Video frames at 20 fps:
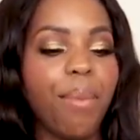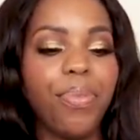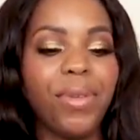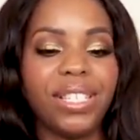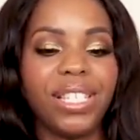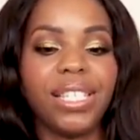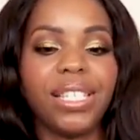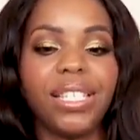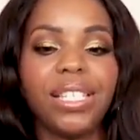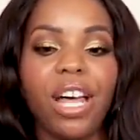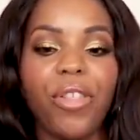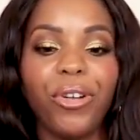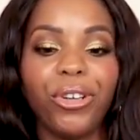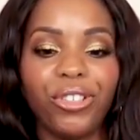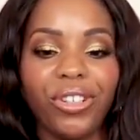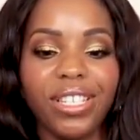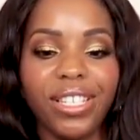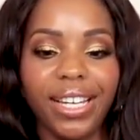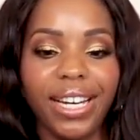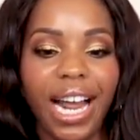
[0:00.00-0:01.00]
this is another
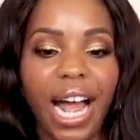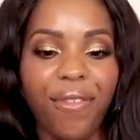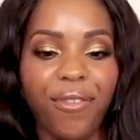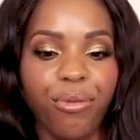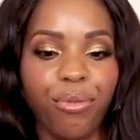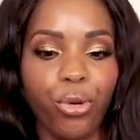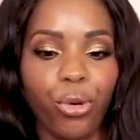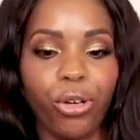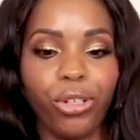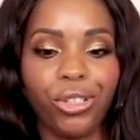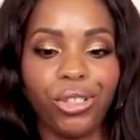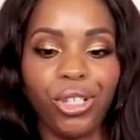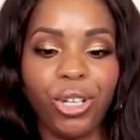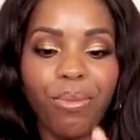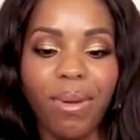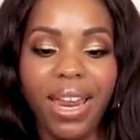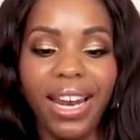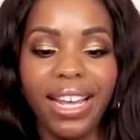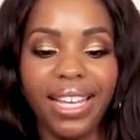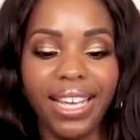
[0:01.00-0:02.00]
dress that I got from
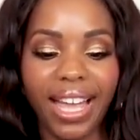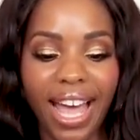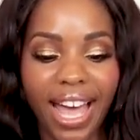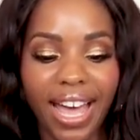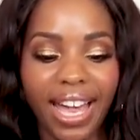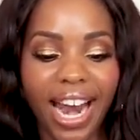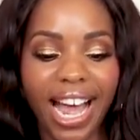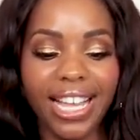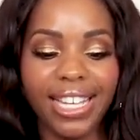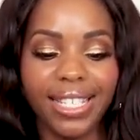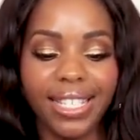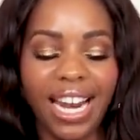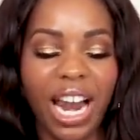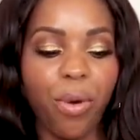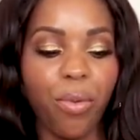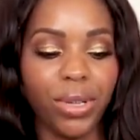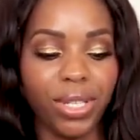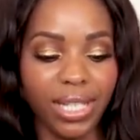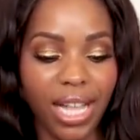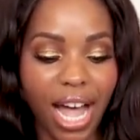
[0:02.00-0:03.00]
Nordstrom, and again, I said
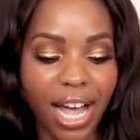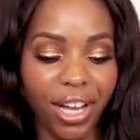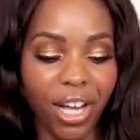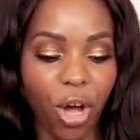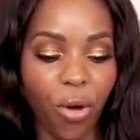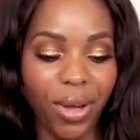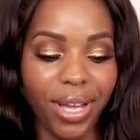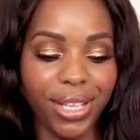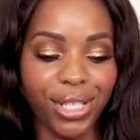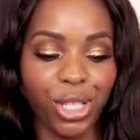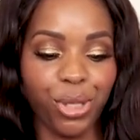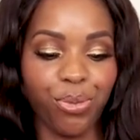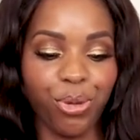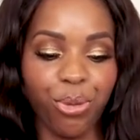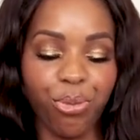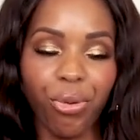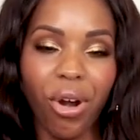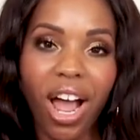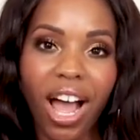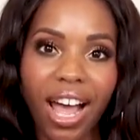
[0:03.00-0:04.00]
I was not going
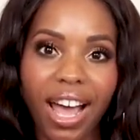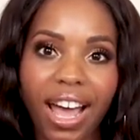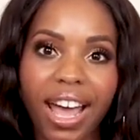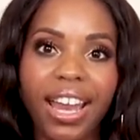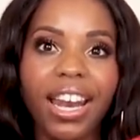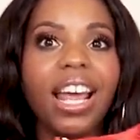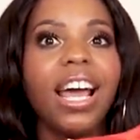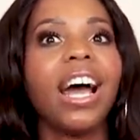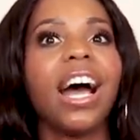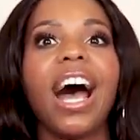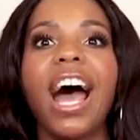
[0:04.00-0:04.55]
super bright.